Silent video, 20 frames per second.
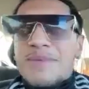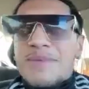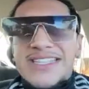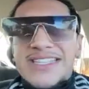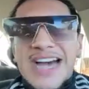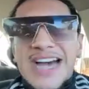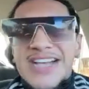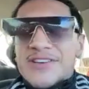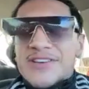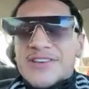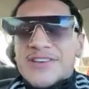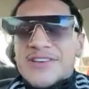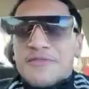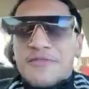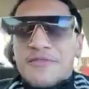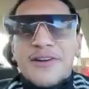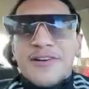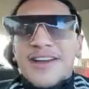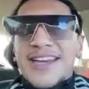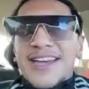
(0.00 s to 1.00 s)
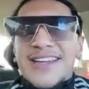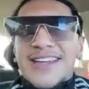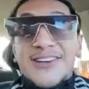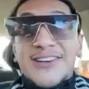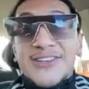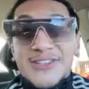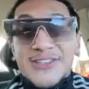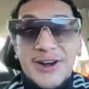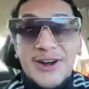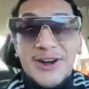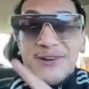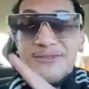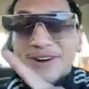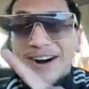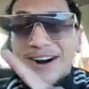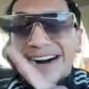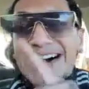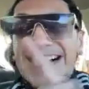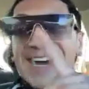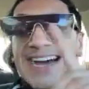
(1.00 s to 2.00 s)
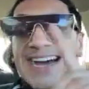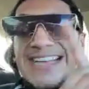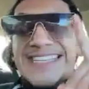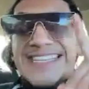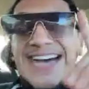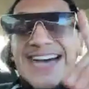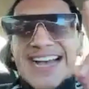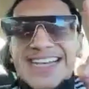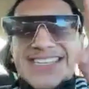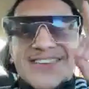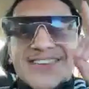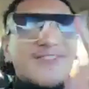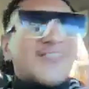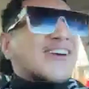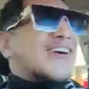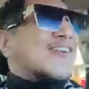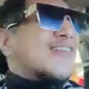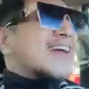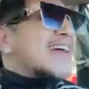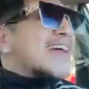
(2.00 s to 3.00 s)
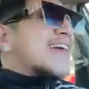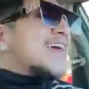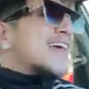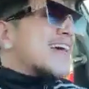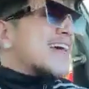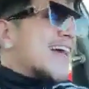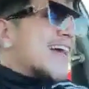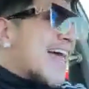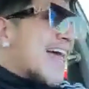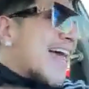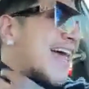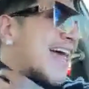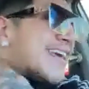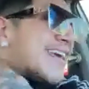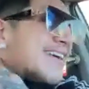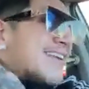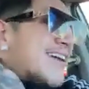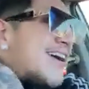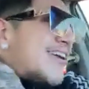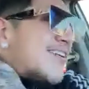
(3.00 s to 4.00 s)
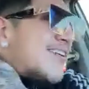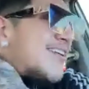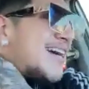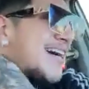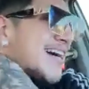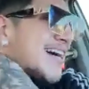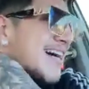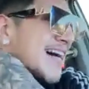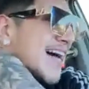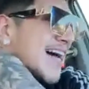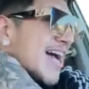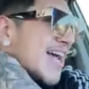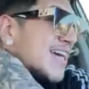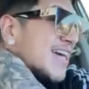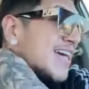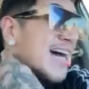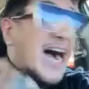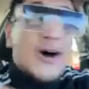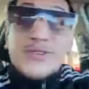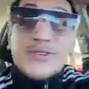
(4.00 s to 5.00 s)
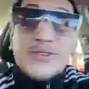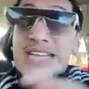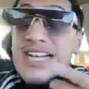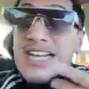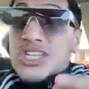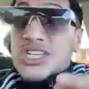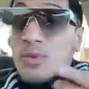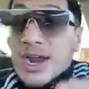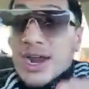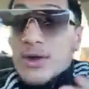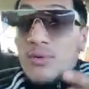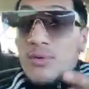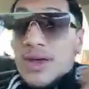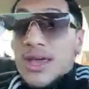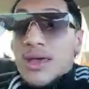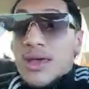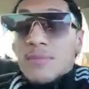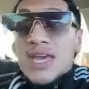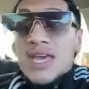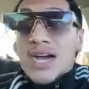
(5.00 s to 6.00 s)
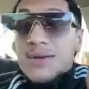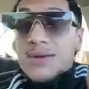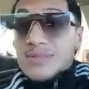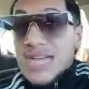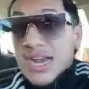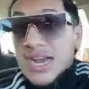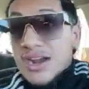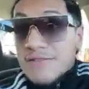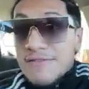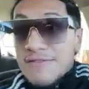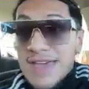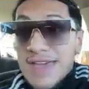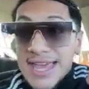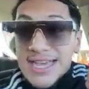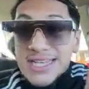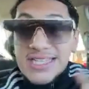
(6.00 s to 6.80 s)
Tyson Fury. There's only one Tyson Fury. I was actually running with him. He comes out here today.